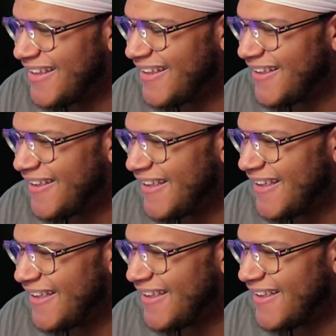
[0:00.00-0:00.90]

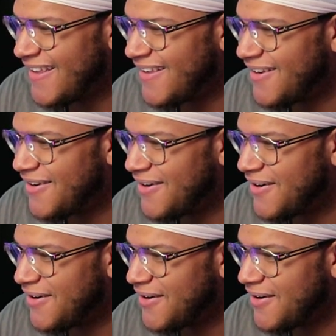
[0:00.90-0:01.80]

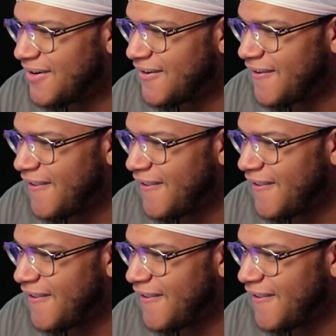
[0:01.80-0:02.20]
No one is speaking in this clip.